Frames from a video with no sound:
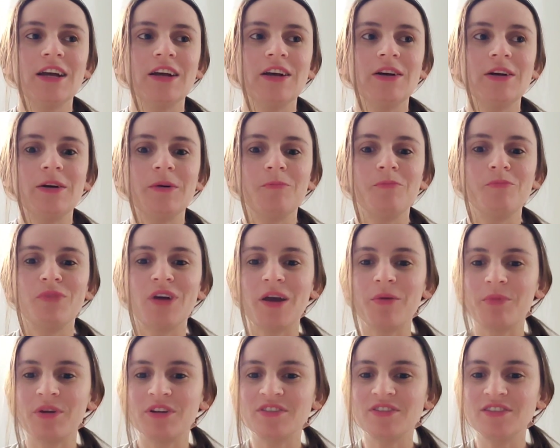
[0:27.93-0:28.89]

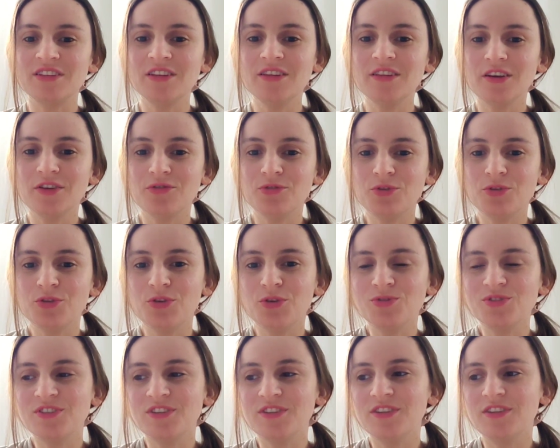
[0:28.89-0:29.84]
I'm Arcilda for
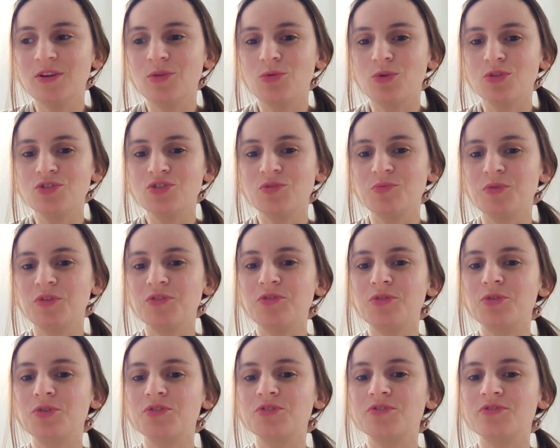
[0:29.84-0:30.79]
those that are watching me
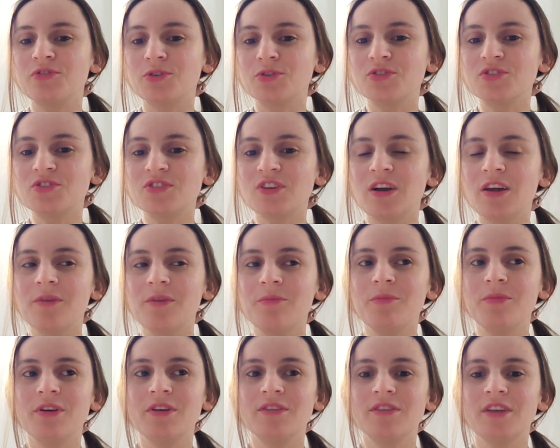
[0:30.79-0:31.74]
for this first
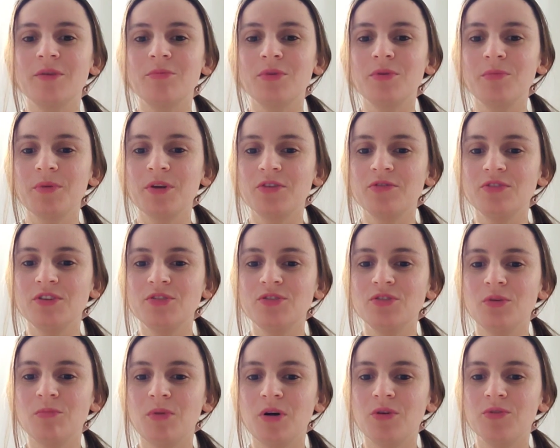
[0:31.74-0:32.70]
time, and I prepare
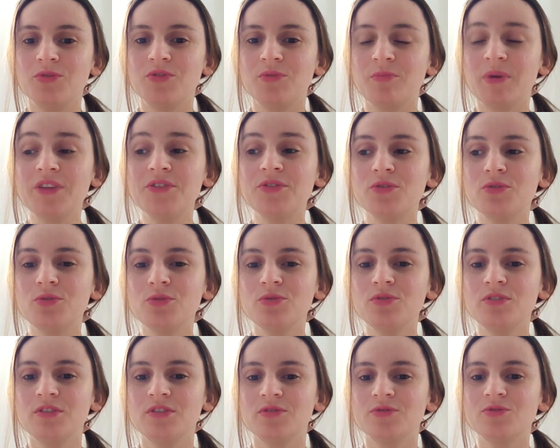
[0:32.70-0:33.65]
video about the
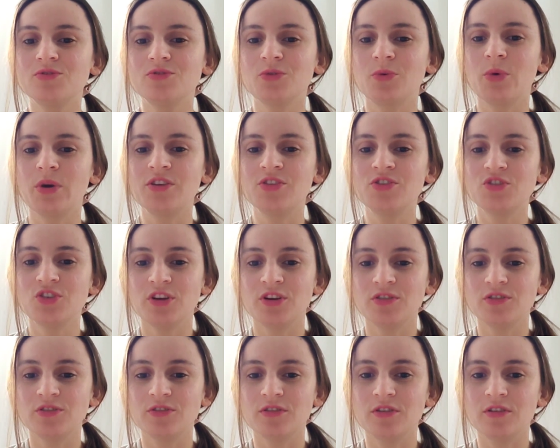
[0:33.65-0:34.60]
motherhood, and also I
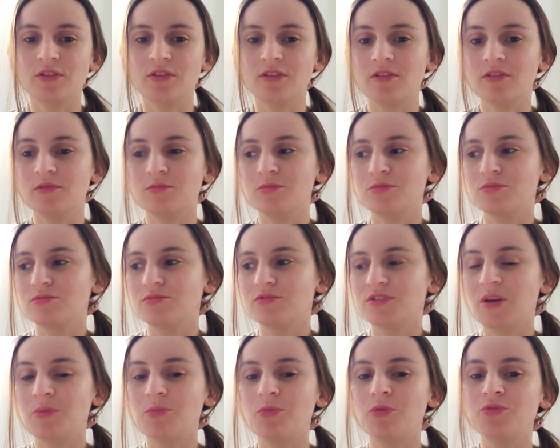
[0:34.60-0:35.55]
share
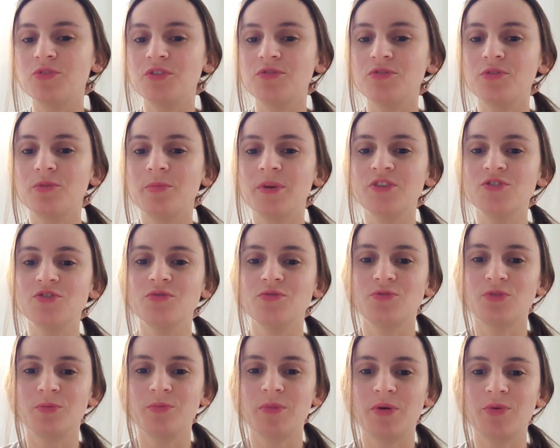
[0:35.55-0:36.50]
some of the information
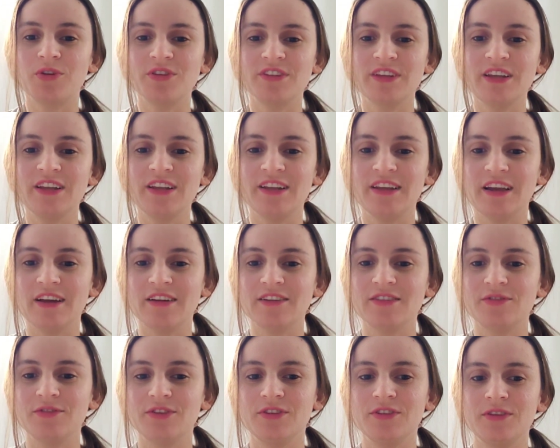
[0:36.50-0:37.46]
from our daily
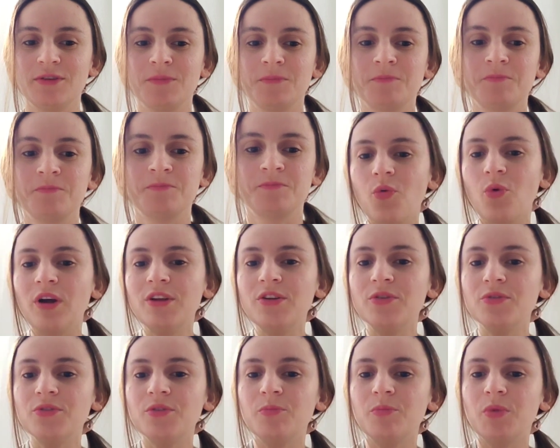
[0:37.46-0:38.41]
activity.
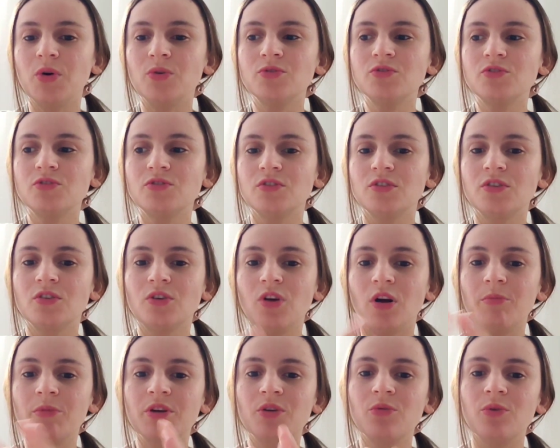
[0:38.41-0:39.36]
One of the most
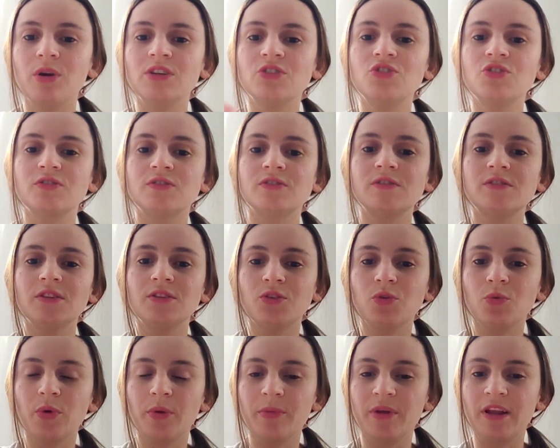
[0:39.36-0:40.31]
common questions that
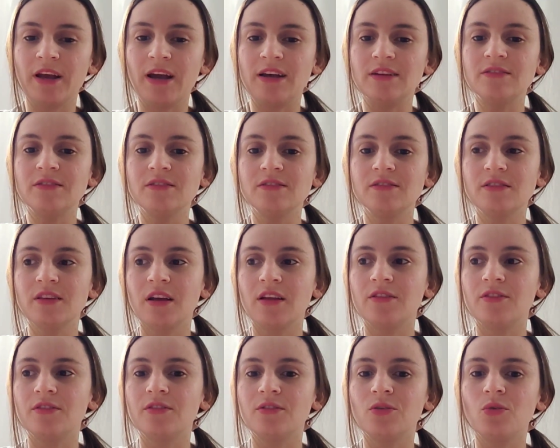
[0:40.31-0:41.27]
the women has is
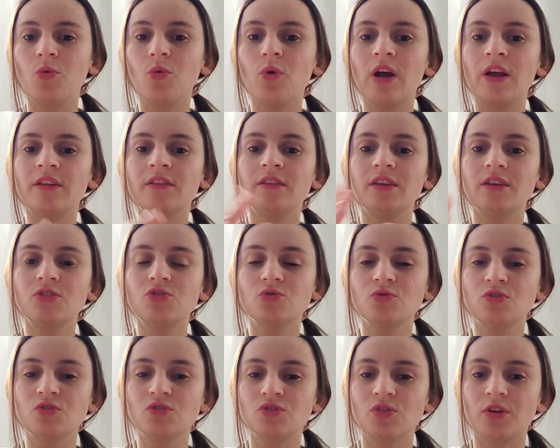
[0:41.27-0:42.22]
then when they
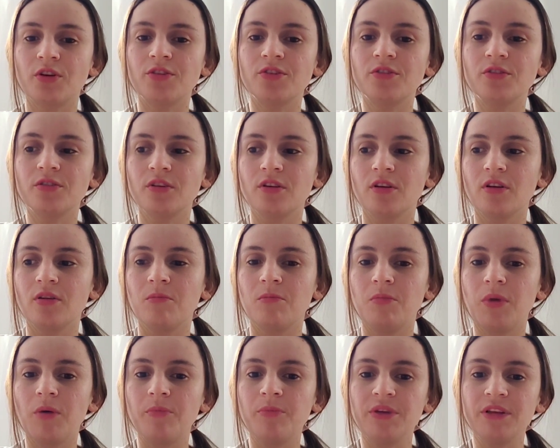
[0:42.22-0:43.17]
should start
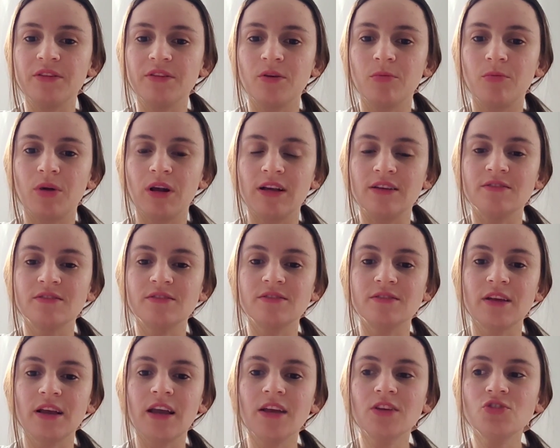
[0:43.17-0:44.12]
pumping their
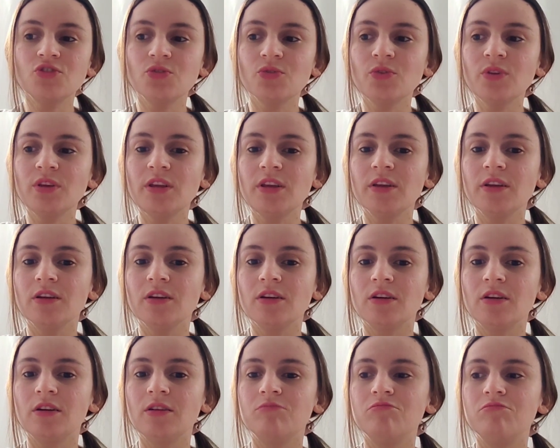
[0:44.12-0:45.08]
breasts. Actually,
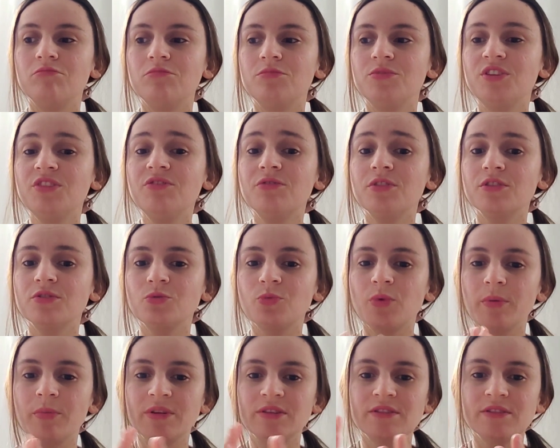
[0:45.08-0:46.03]
different
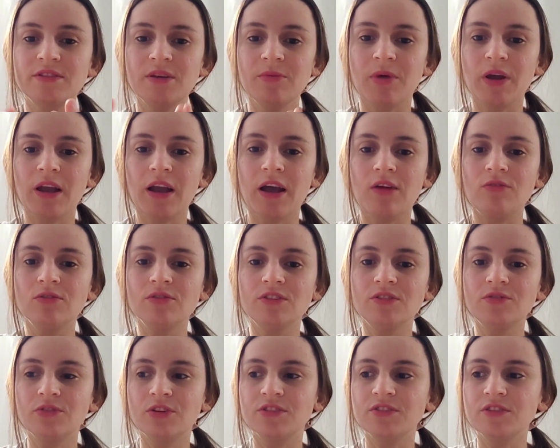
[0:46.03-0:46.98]
women, they might have a
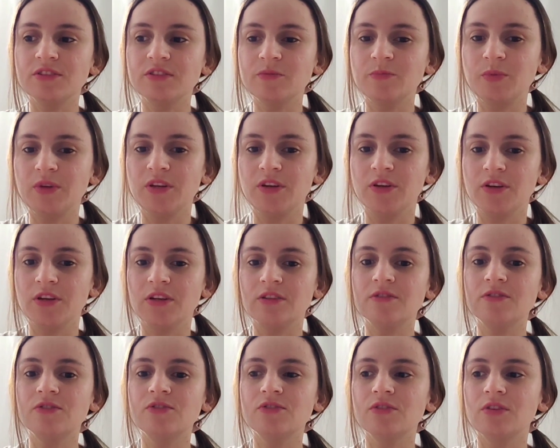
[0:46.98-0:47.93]
different
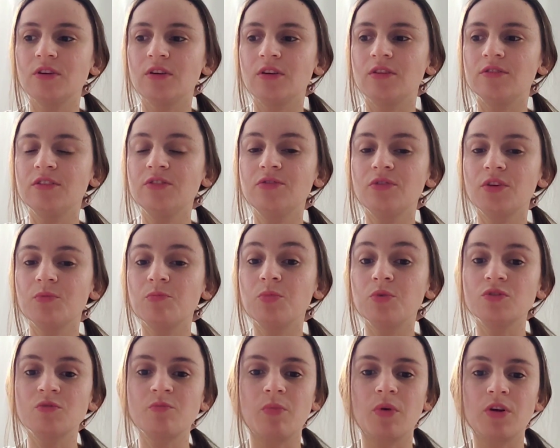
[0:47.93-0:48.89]
experience, different
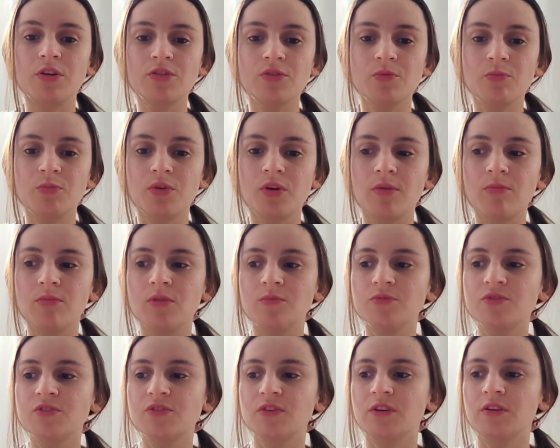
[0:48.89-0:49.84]
postpartum
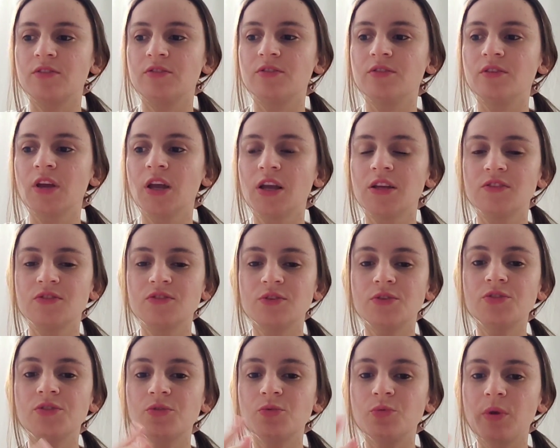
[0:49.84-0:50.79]
problems, and
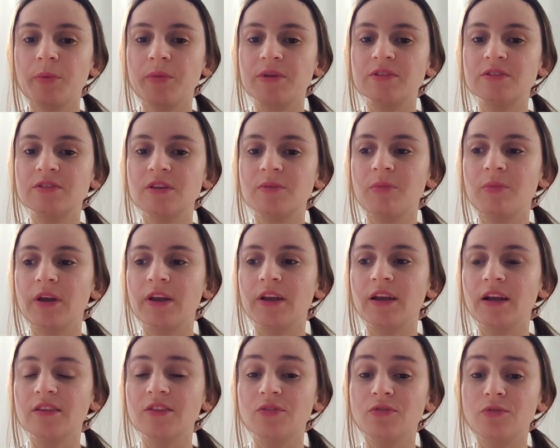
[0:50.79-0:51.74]
certain women, they might
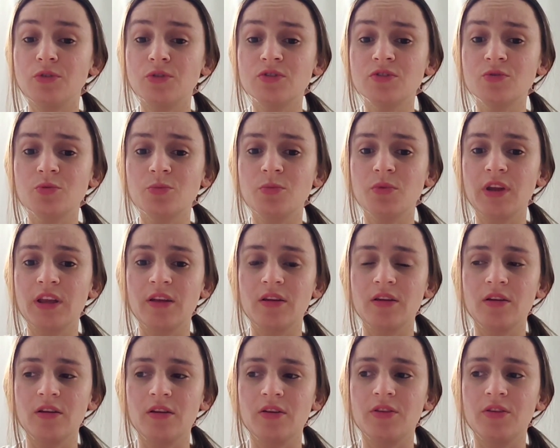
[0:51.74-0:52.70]
get
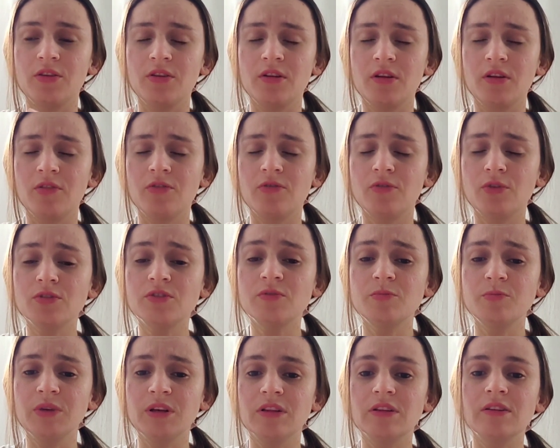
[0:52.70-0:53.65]
their
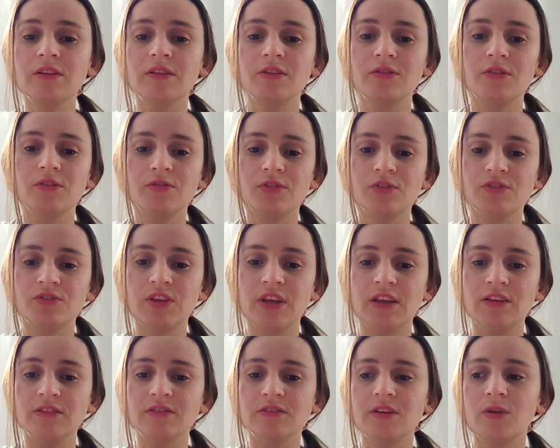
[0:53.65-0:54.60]
first milk in the different
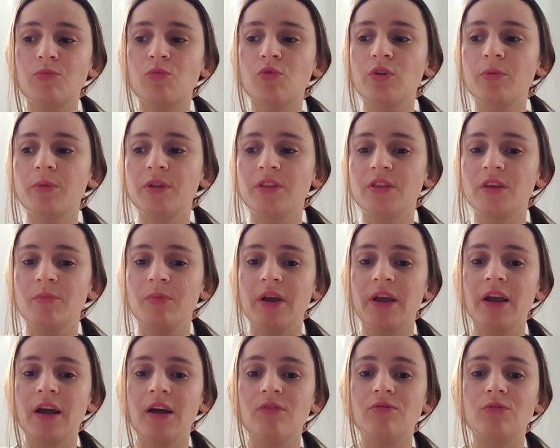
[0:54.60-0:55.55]
days. Some women, they
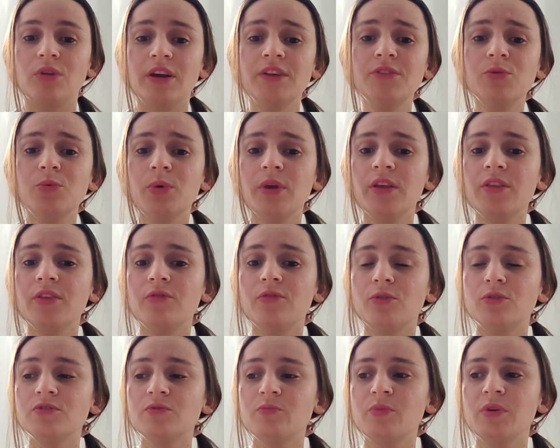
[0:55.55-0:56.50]
might have right away the
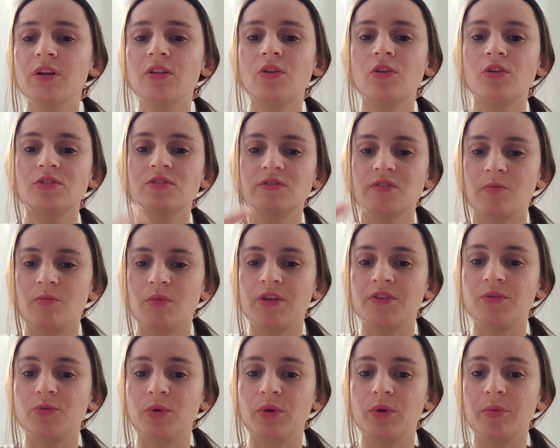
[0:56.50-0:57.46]
first milk, or some
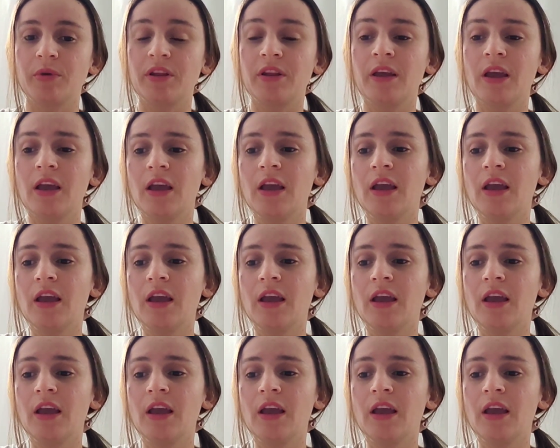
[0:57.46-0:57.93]
other women